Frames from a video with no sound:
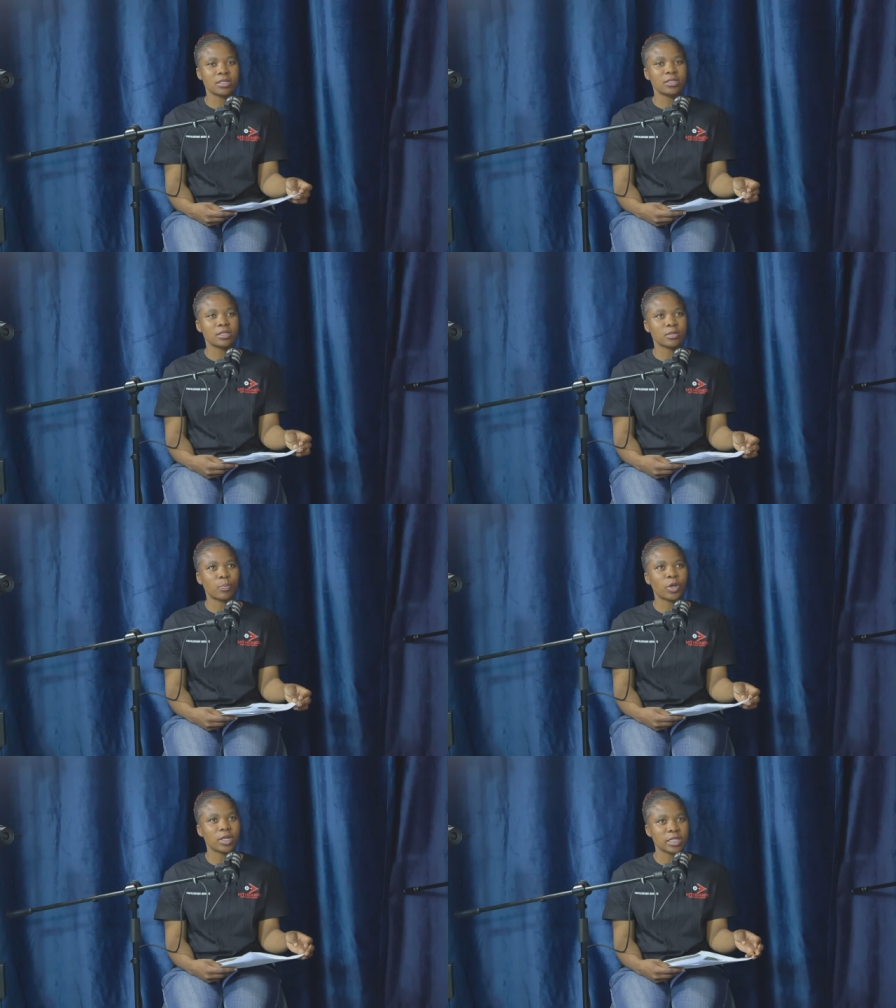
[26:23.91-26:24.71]
this is
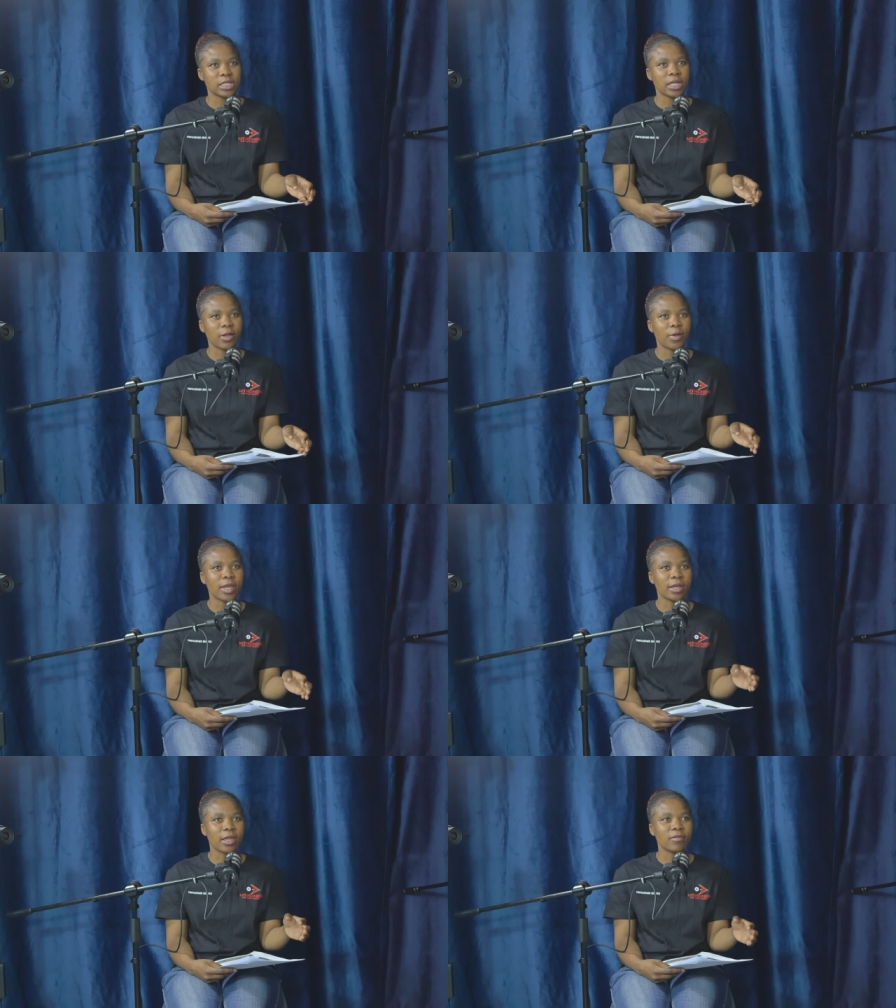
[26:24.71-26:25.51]
political
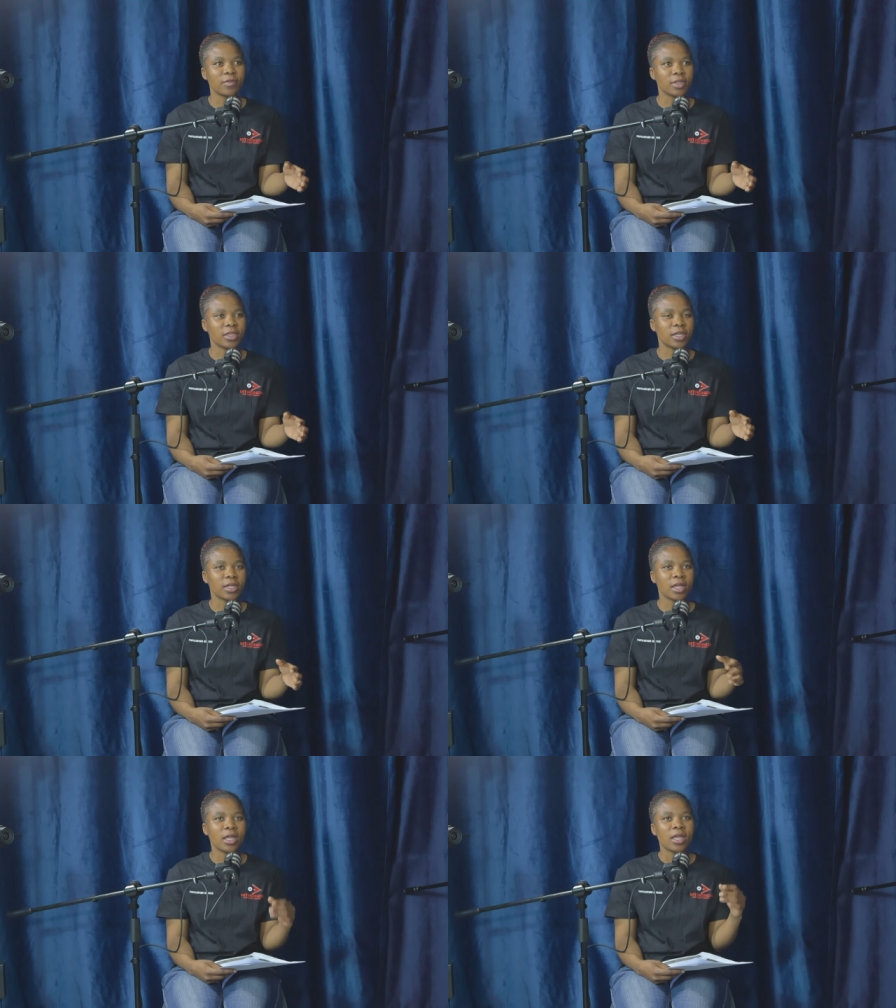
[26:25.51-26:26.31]
and
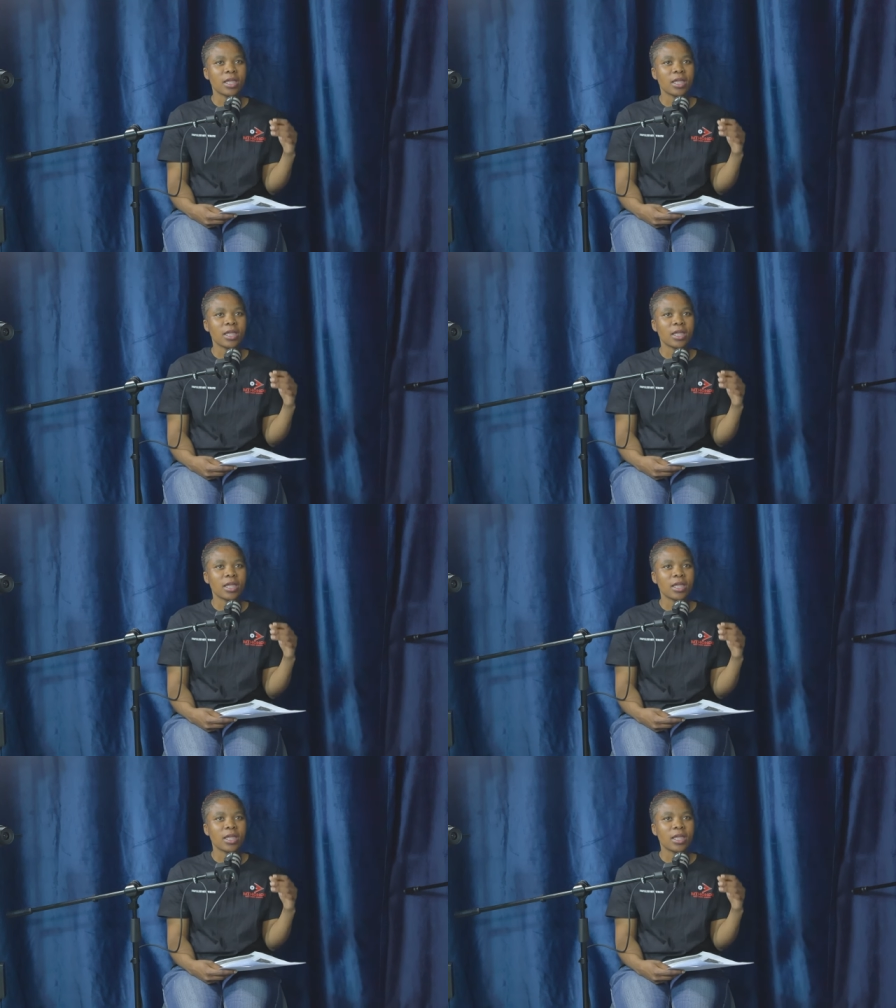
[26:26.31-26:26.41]
everything,